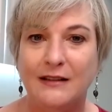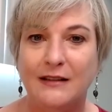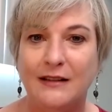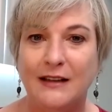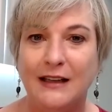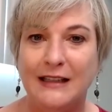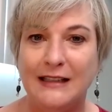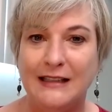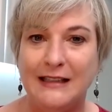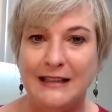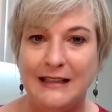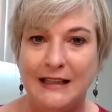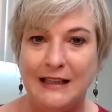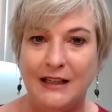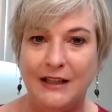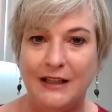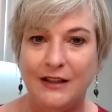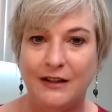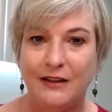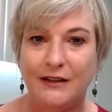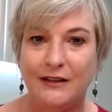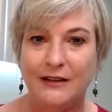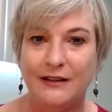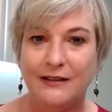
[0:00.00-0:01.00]
can see that
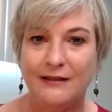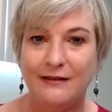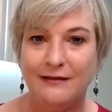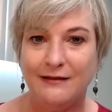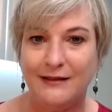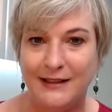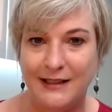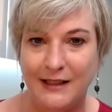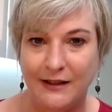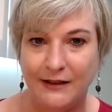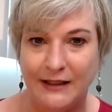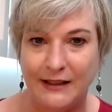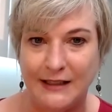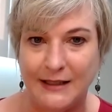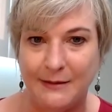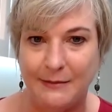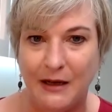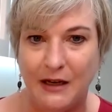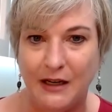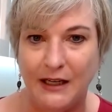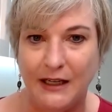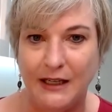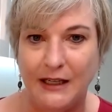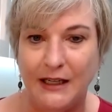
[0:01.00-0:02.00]
you're serious
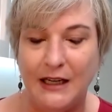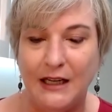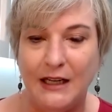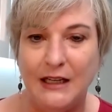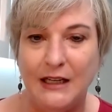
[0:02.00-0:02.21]
about it.